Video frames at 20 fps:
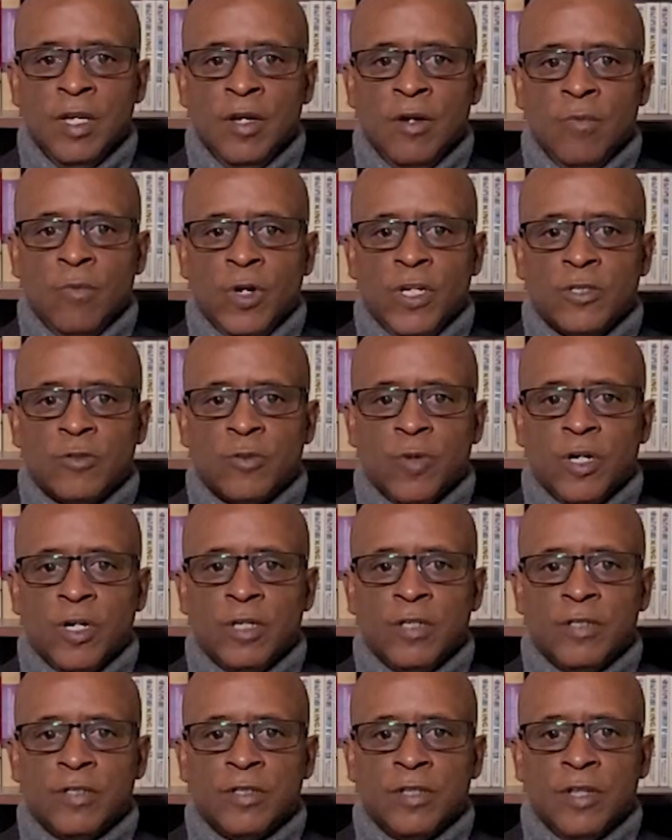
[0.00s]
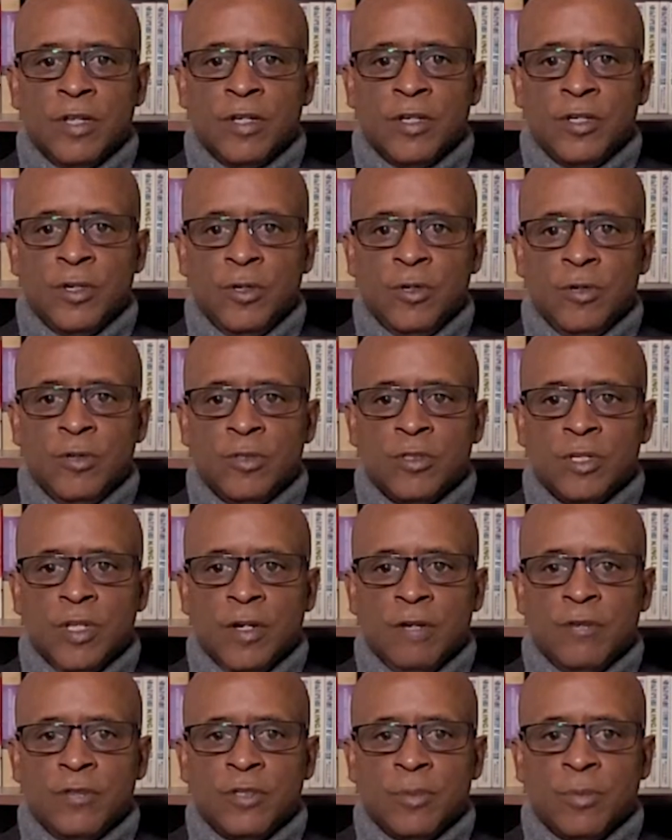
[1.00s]
which was accused
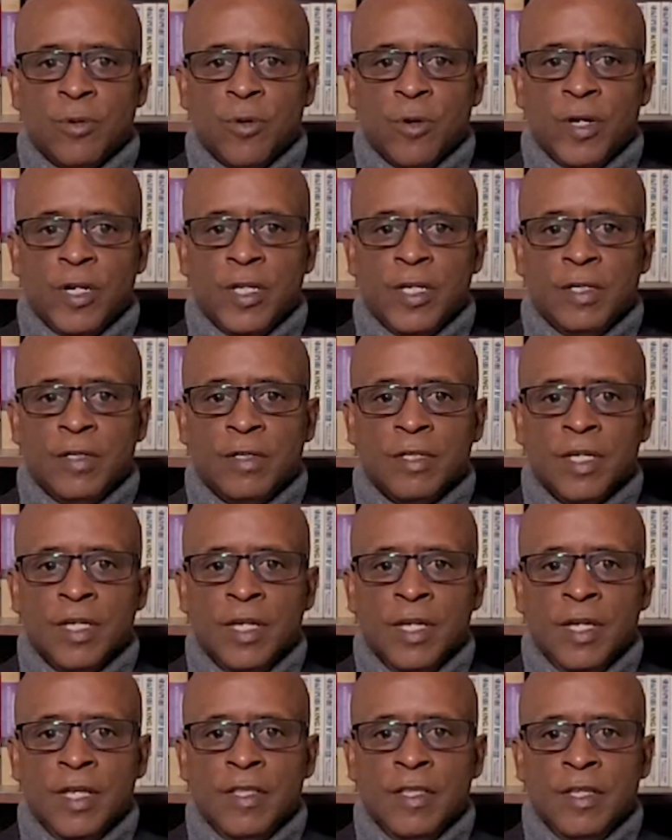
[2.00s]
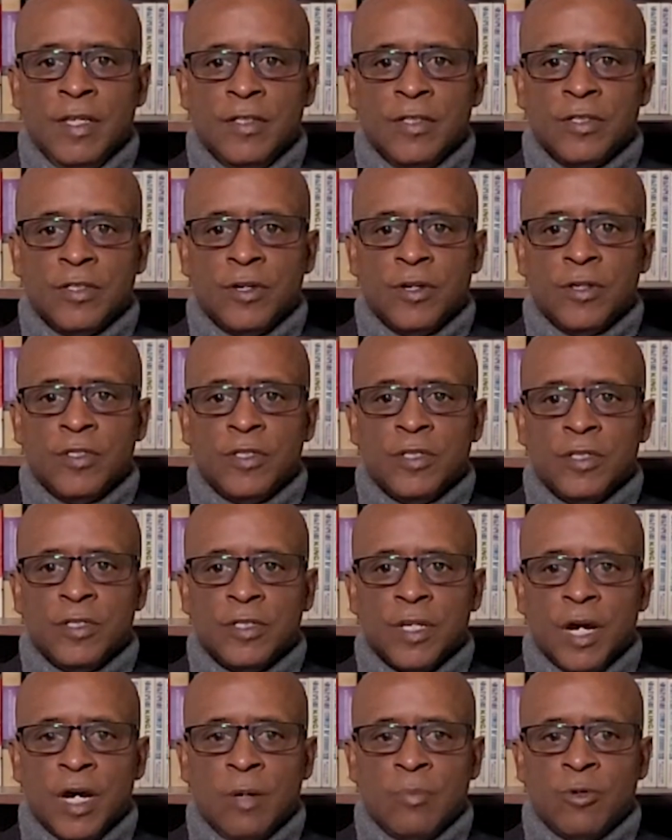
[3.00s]
of supporting the insurgents
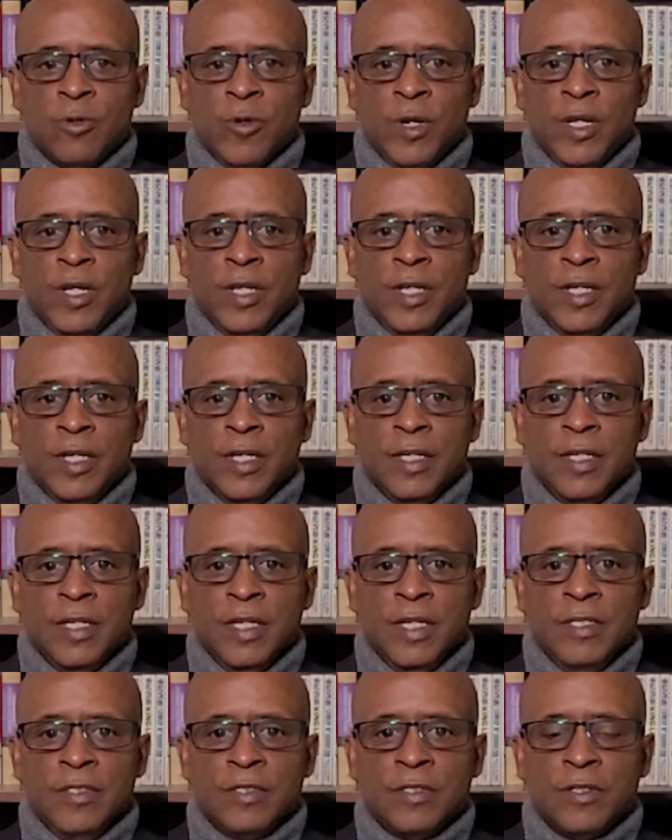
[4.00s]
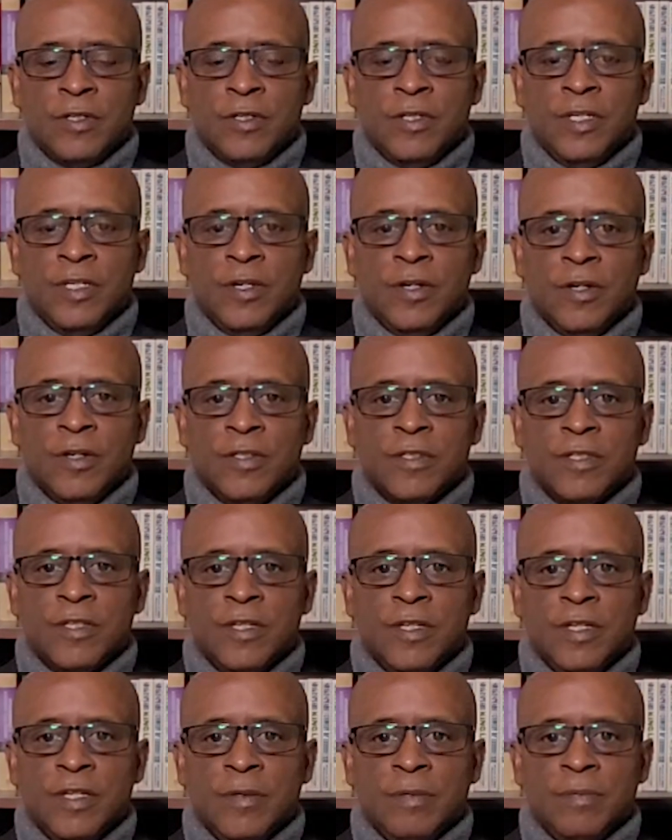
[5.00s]
operating in eastern
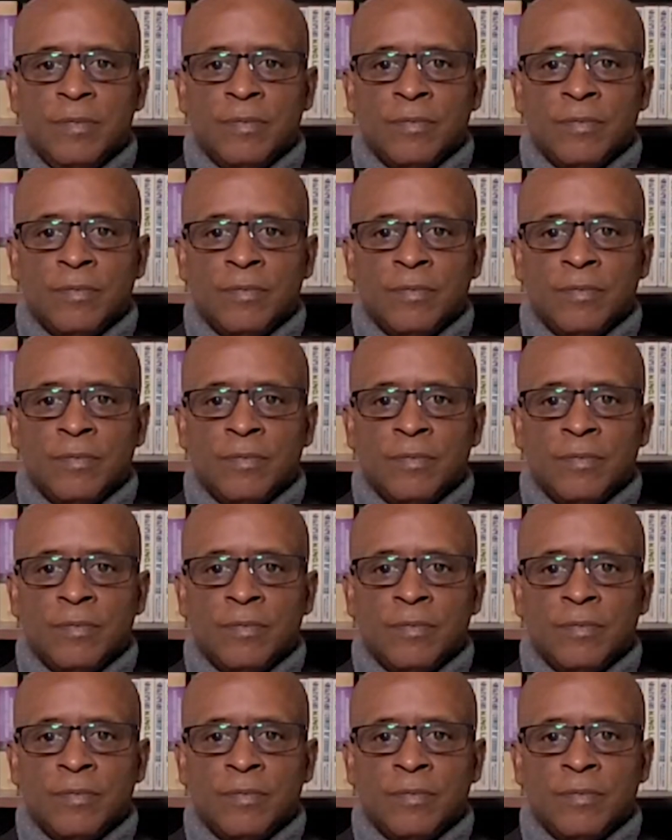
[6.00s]
DRC.